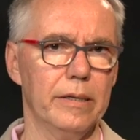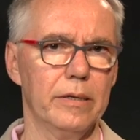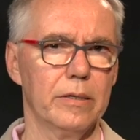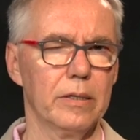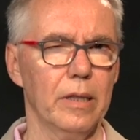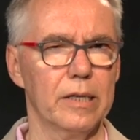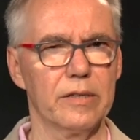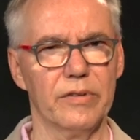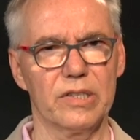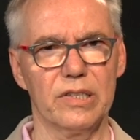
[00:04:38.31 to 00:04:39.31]
There's less
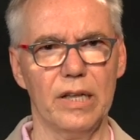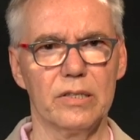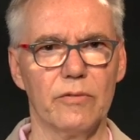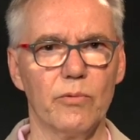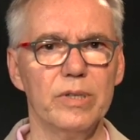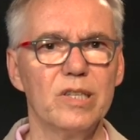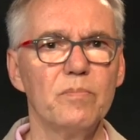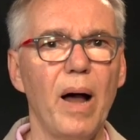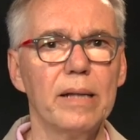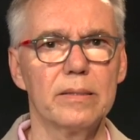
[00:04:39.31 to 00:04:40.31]
of a sense of
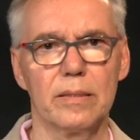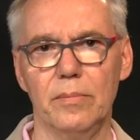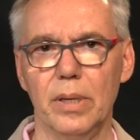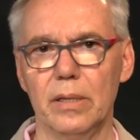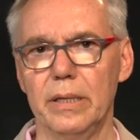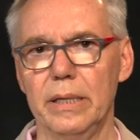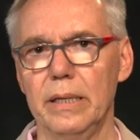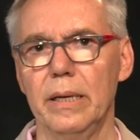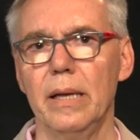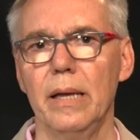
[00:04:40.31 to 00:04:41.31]

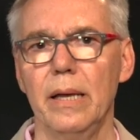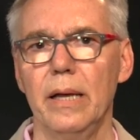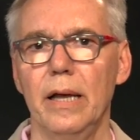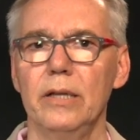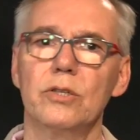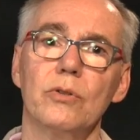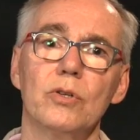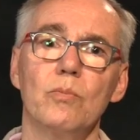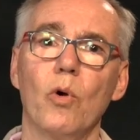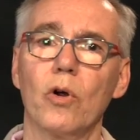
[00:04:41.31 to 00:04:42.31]
responsibility. And so
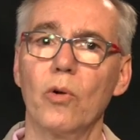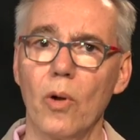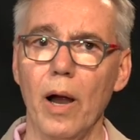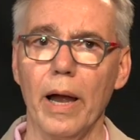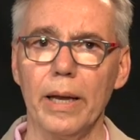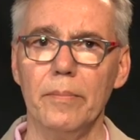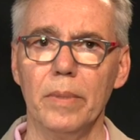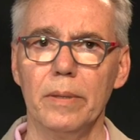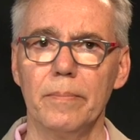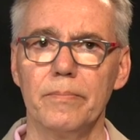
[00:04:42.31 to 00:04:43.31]
there's more crime.
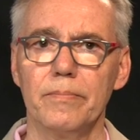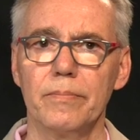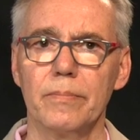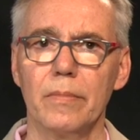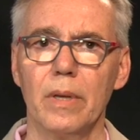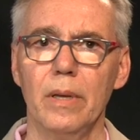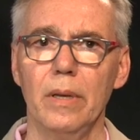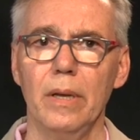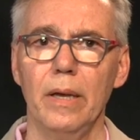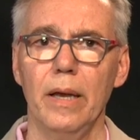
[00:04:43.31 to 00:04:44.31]

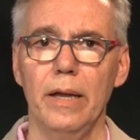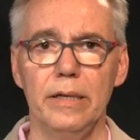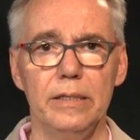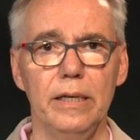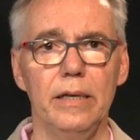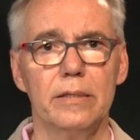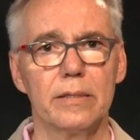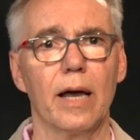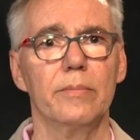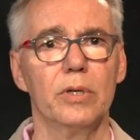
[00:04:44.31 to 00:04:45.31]
And indeed,
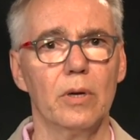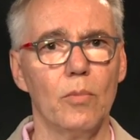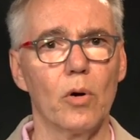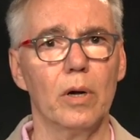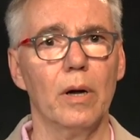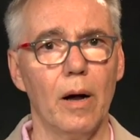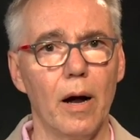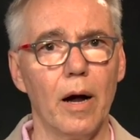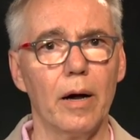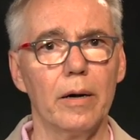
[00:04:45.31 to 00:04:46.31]
Sodom and Gomorrah
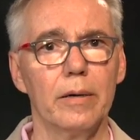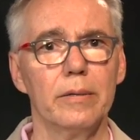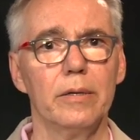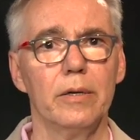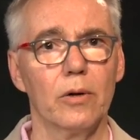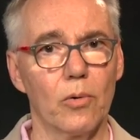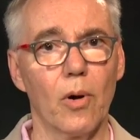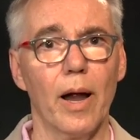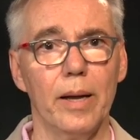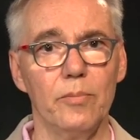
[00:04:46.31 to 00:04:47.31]
are
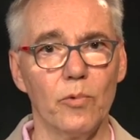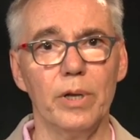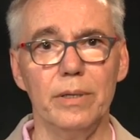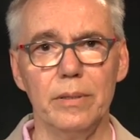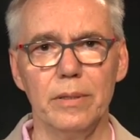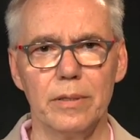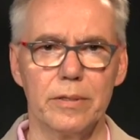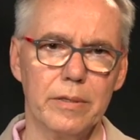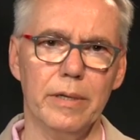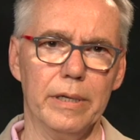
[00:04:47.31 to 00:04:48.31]
crime-ridden
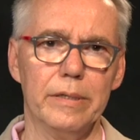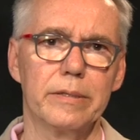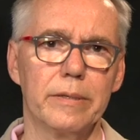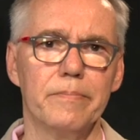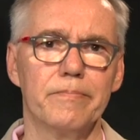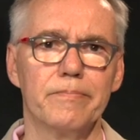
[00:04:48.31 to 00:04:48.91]
cities.